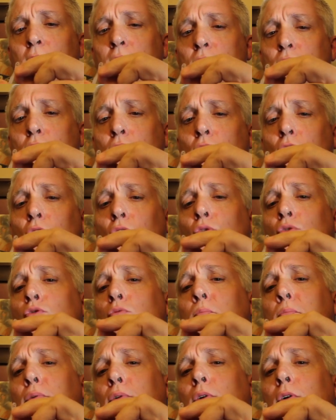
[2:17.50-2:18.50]
a
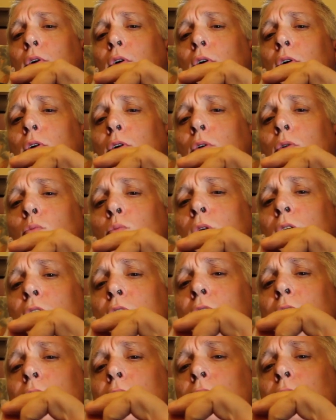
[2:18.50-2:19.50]
scoop
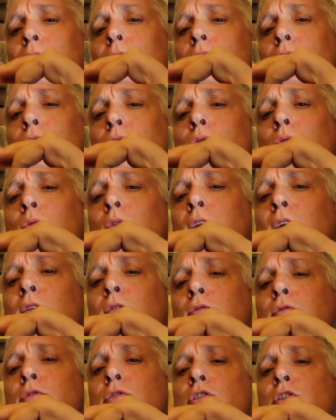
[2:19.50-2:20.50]
with two
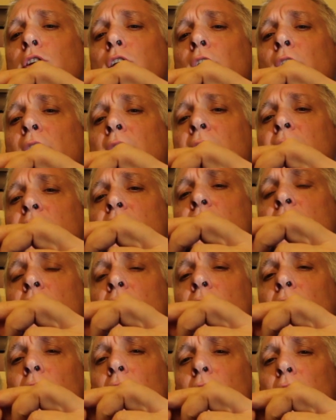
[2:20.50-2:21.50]
little slots
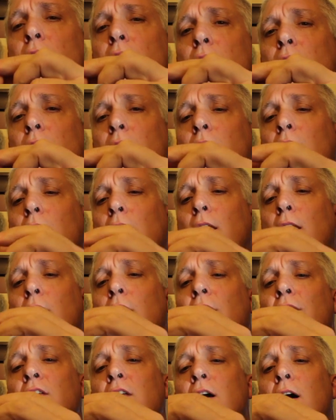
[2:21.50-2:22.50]
in it, and
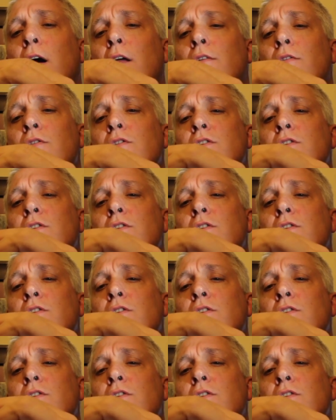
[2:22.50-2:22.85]
on the other